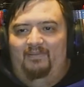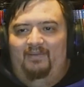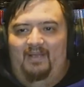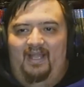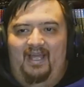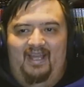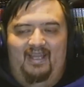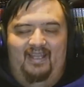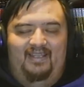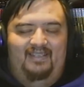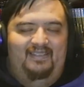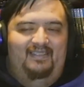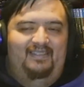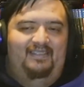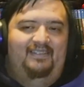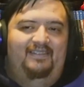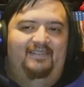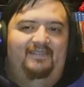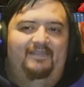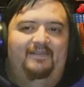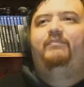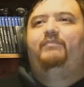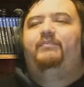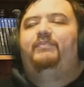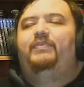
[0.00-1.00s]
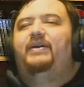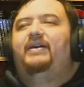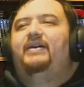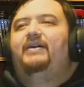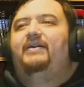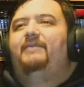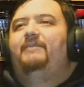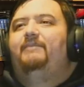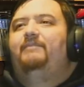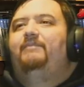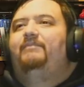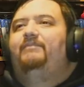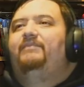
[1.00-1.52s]
a blast.
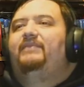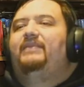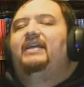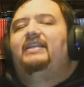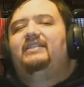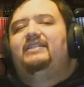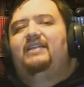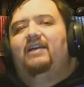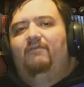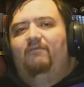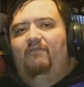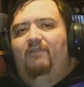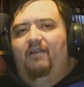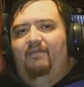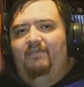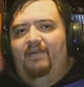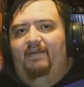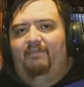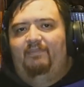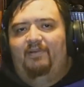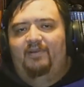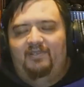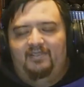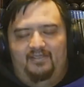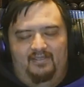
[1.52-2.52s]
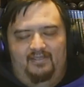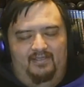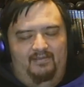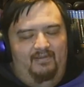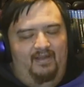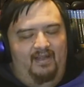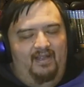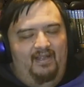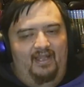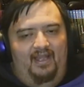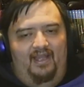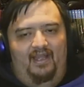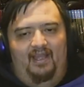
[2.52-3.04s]
But that's kind of where I'm at personally,
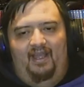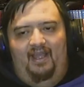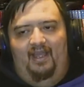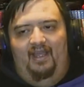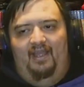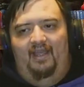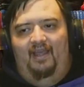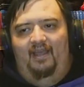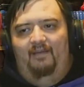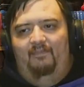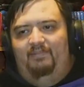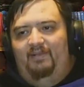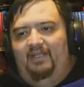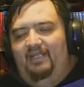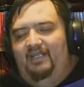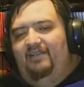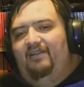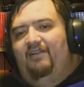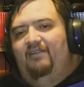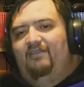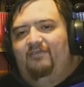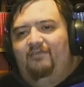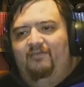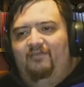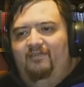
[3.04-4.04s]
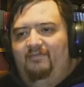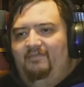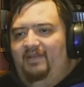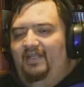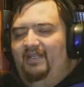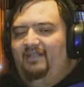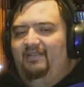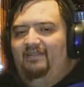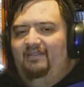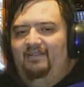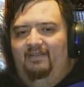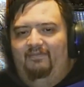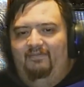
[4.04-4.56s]
right? I, I, I played hardcore. I'm
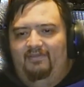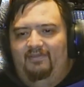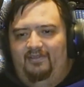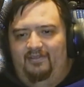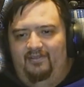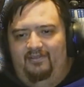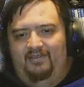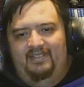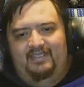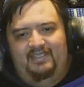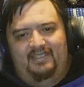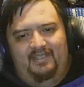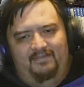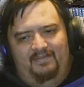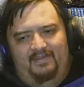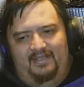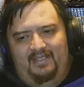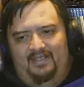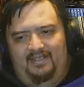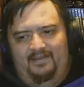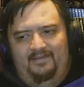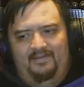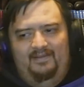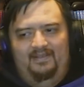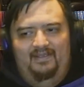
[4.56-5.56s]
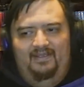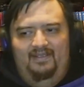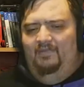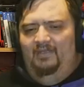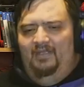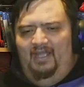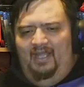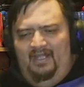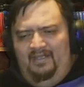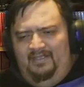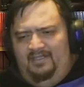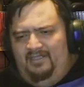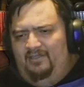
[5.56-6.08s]
like level 30 something
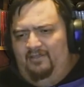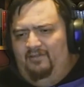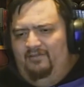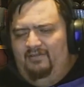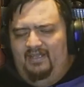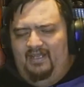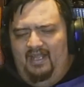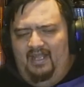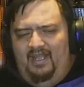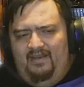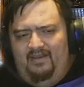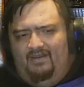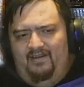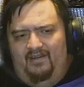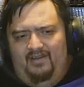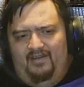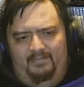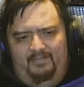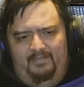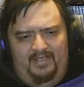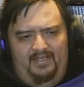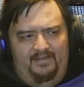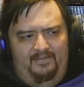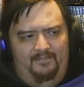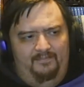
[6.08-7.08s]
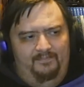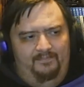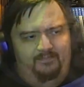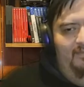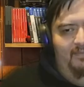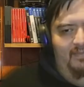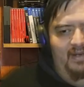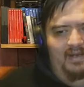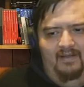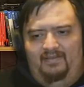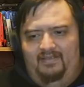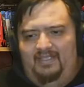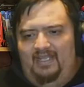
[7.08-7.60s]
and slowed down on a bit.
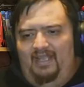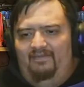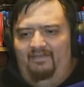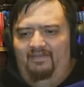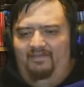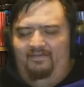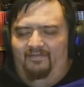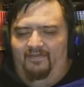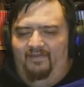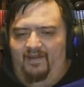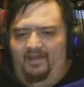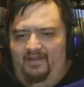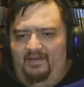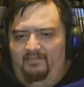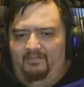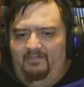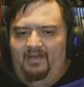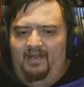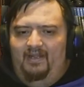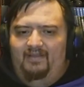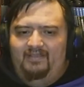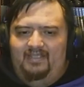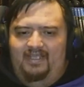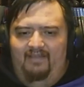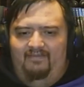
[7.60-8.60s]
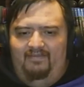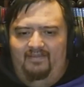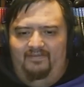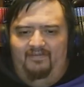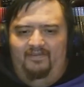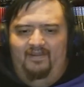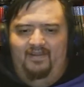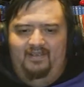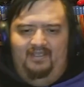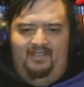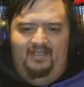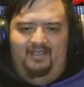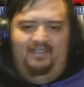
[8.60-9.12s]
But I was having fun, but I was having
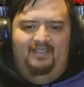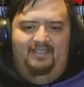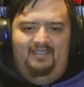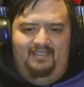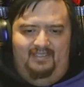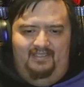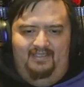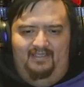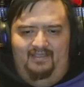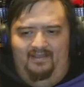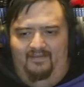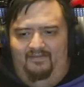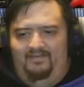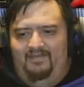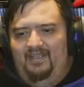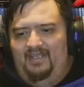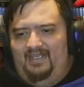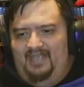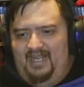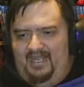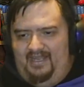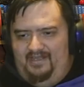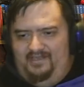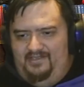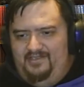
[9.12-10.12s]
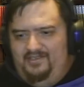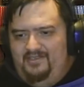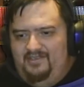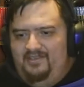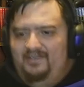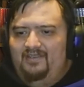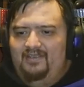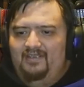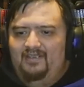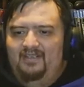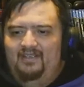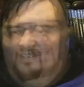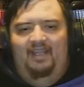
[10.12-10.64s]
fun because of the
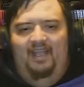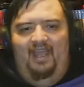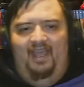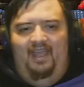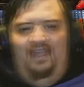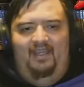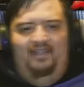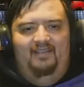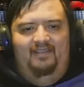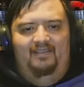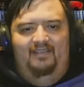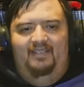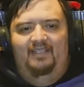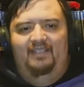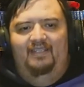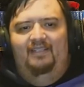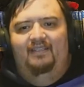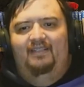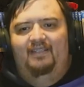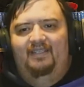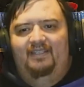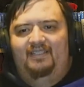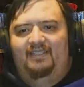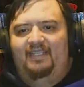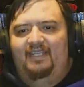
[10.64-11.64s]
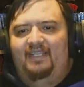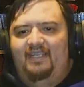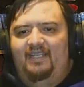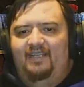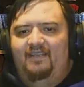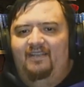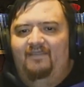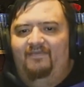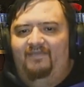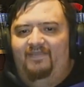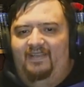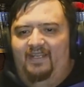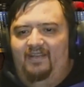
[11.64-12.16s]
danger and the, the
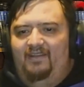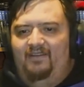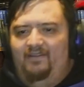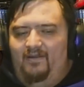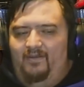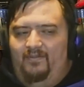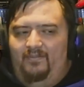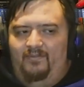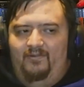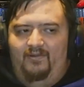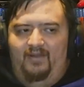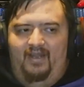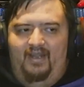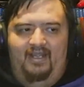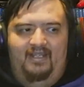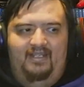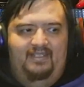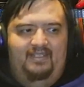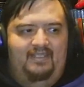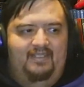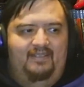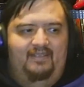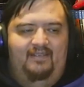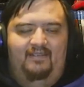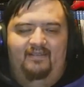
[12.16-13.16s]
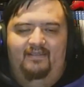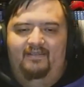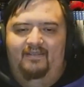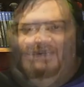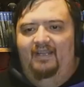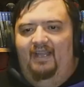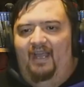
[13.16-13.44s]
seeking of gear upgrades and